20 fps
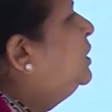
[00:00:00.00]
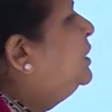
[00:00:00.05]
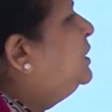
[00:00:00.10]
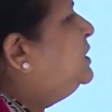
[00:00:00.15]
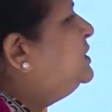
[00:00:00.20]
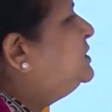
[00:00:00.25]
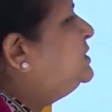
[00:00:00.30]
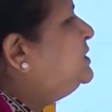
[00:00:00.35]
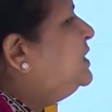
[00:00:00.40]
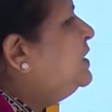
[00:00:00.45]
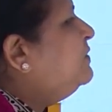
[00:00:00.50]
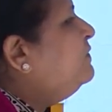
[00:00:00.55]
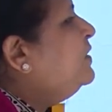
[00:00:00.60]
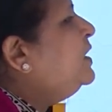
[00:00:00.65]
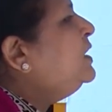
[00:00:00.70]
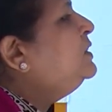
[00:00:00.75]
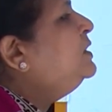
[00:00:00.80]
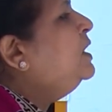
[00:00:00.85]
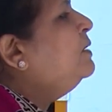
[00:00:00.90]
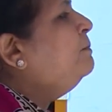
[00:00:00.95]

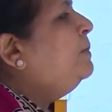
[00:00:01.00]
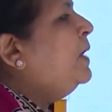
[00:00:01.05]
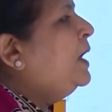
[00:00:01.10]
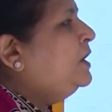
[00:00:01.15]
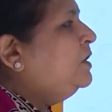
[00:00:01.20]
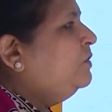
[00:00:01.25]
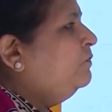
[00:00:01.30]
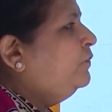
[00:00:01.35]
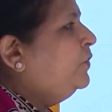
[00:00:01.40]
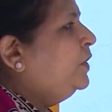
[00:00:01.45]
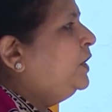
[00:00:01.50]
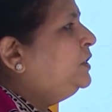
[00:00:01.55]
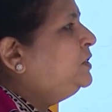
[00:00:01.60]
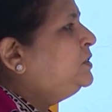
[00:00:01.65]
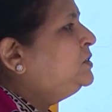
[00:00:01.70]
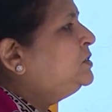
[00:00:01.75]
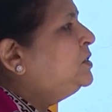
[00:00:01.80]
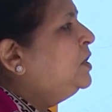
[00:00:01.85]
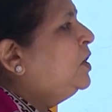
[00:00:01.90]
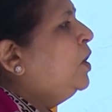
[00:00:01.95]
receiving the
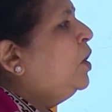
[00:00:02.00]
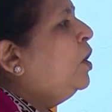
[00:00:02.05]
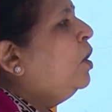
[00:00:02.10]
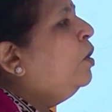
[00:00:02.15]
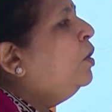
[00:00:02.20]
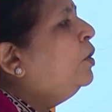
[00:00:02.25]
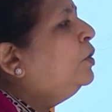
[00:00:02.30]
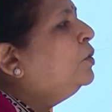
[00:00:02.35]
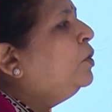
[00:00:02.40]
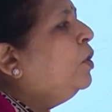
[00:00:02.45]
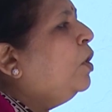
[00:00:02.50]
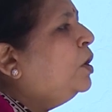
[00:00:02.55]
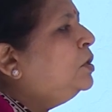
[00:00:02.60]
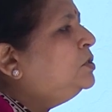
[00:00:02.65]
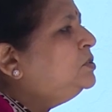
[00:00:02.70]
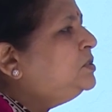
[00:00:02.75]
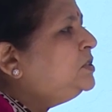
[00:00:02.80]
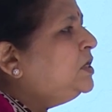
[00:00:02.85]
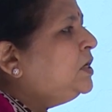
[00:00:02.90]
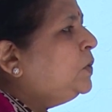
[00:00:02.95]
benefits or
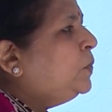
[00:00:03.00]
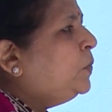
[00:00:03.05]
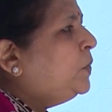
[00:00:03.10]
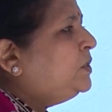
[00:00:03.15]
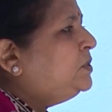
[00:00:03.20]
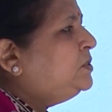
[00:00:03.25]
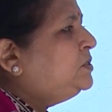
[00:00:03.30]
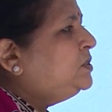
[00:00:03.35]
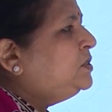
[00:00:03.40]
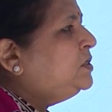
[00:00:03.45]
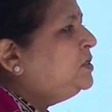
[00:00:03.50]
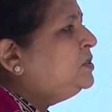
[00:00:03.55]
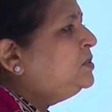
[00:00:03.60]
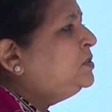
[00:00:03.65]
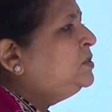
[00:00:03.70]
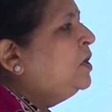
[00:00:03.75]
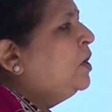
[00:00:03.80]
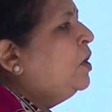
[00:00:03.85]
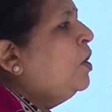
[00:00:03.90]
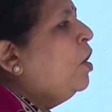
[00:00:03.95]

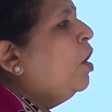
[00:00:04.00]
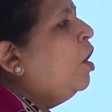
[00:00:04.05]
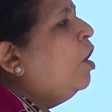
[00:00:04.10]
consequences